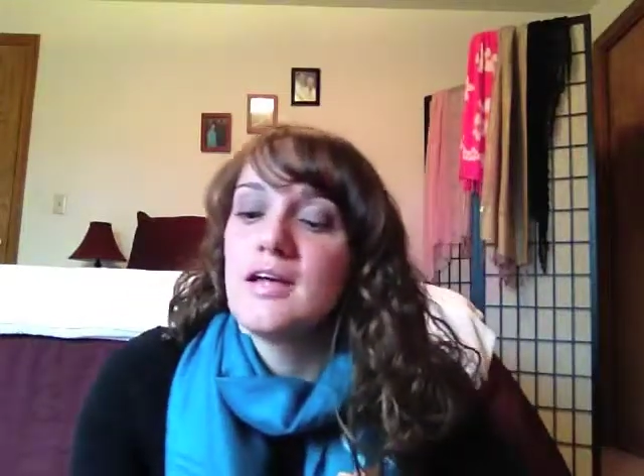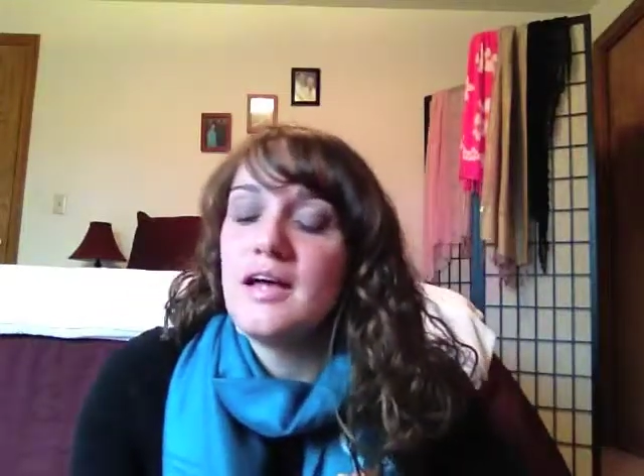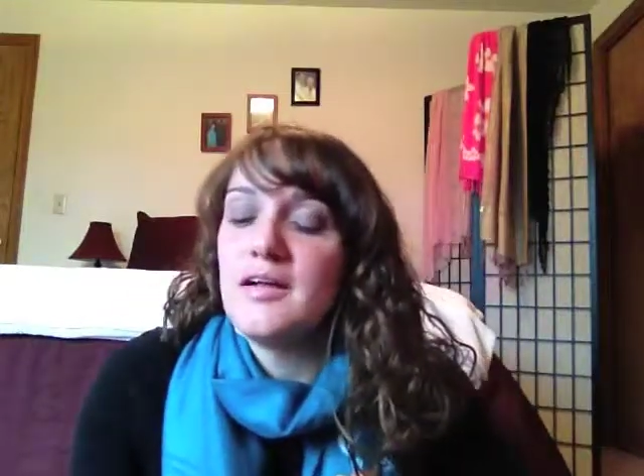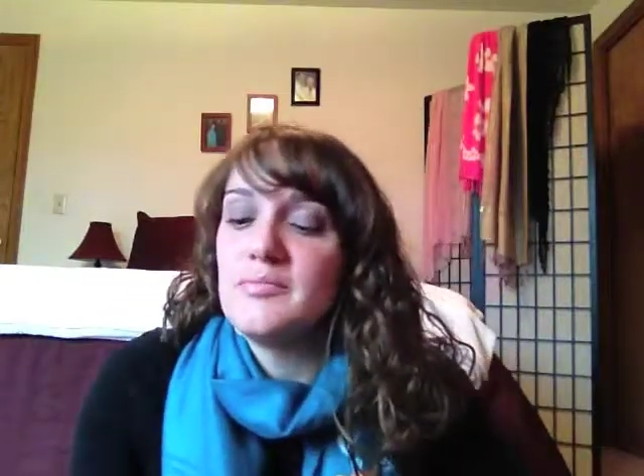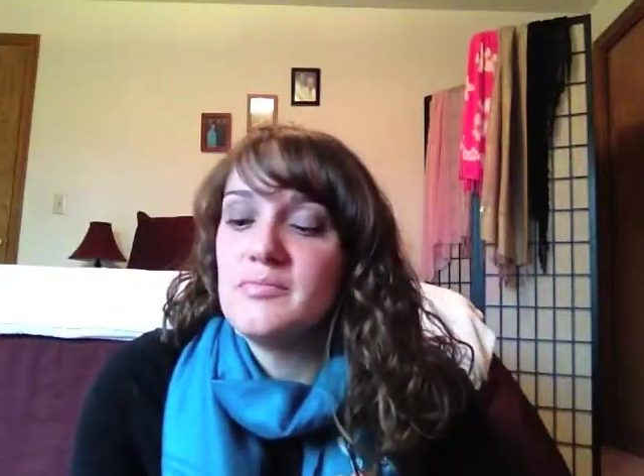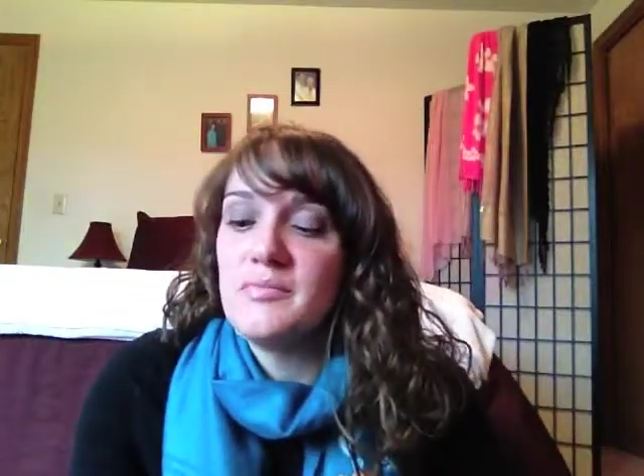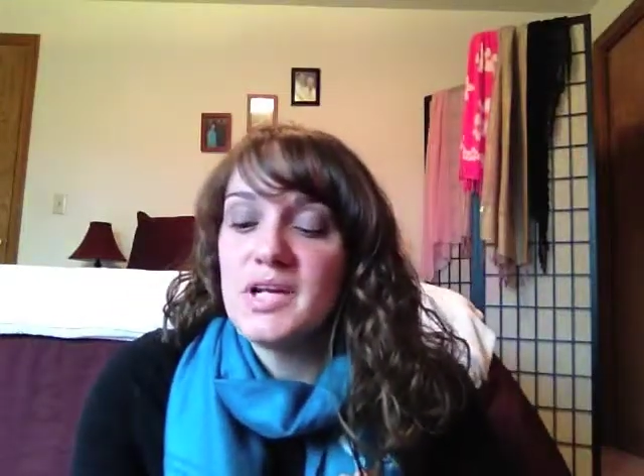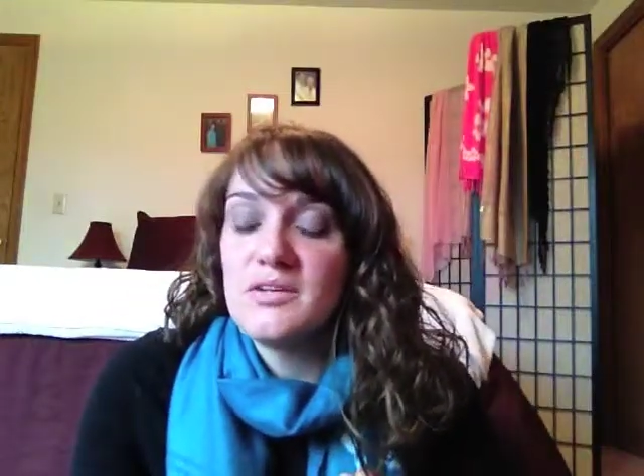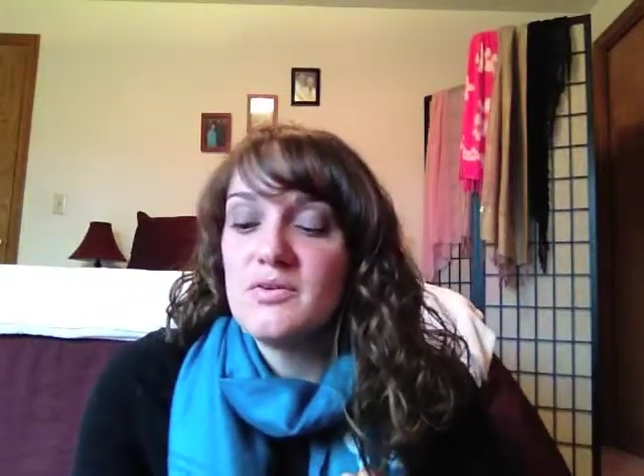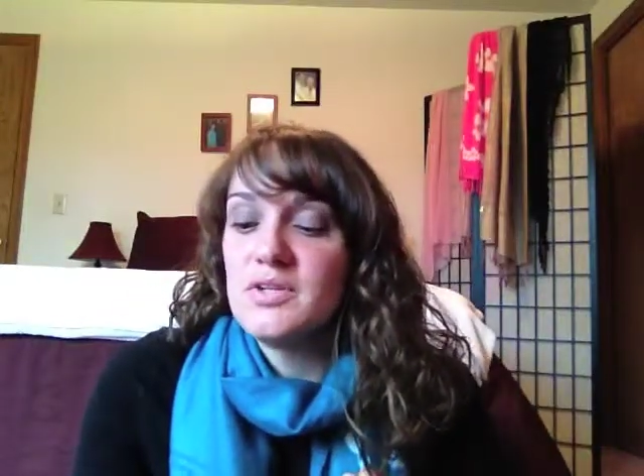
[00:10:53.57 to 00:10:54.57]
But
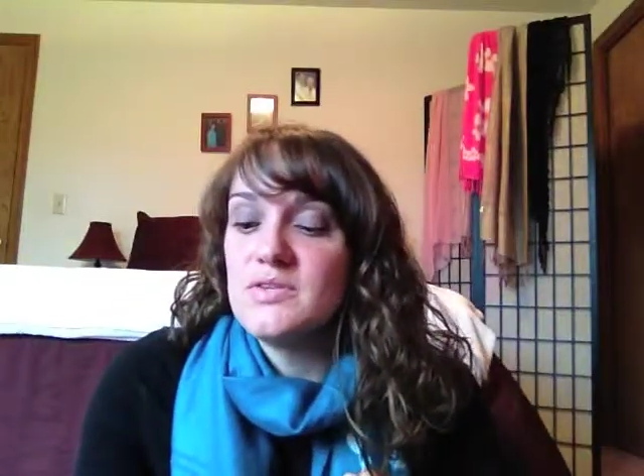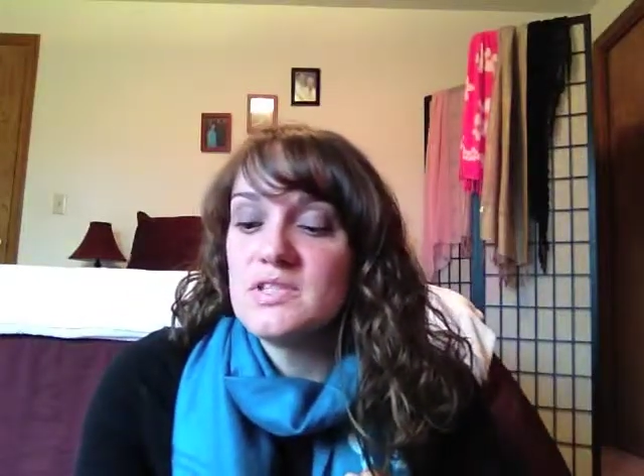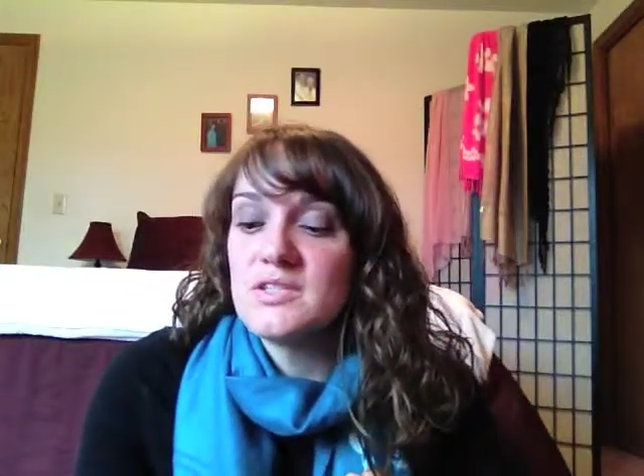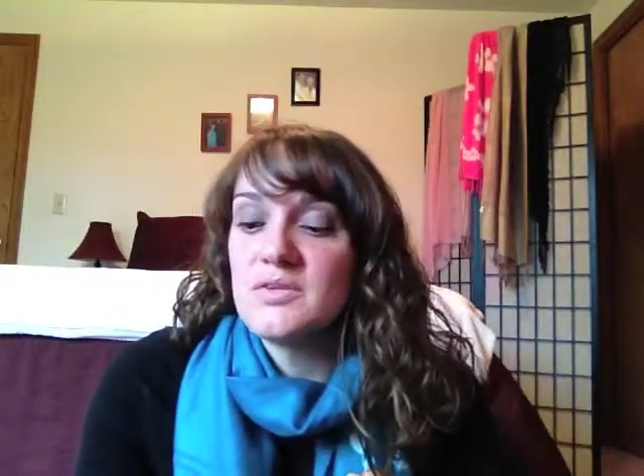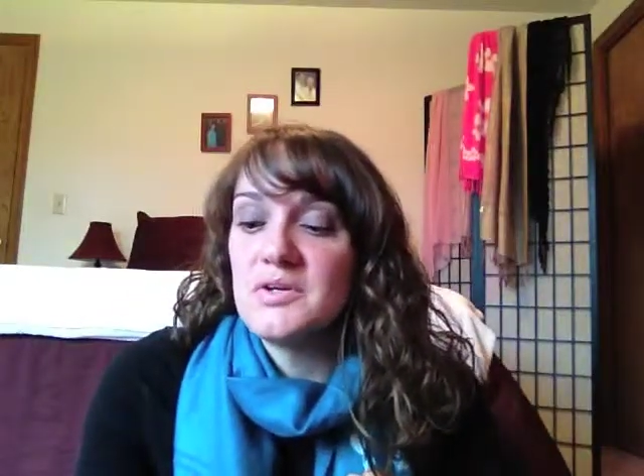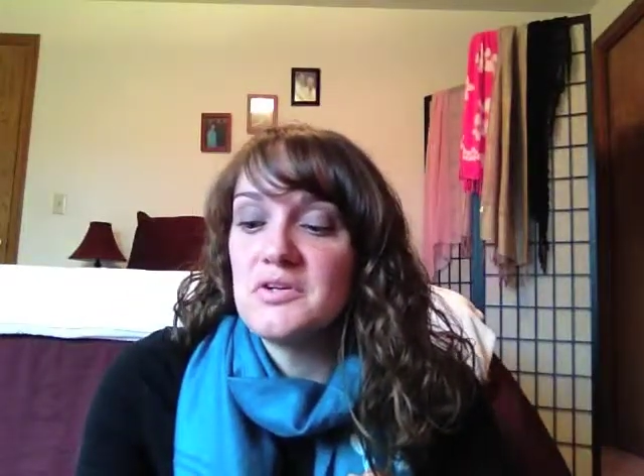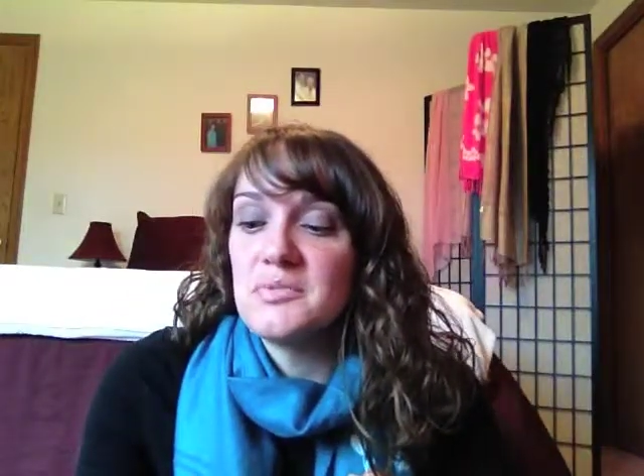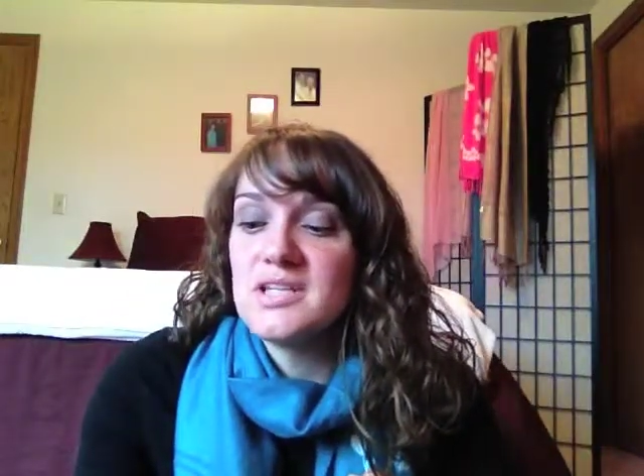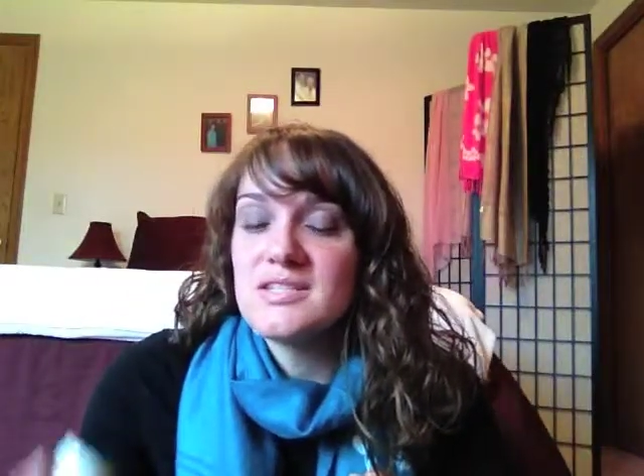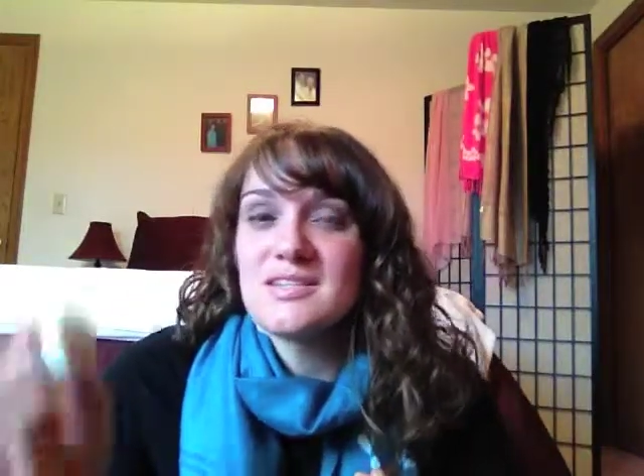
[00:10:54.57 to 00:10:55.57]
I don't use this on a regular
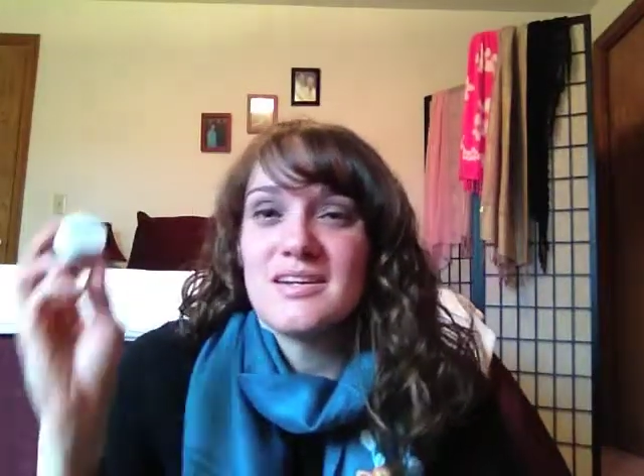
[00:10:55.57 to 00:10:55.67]
basis,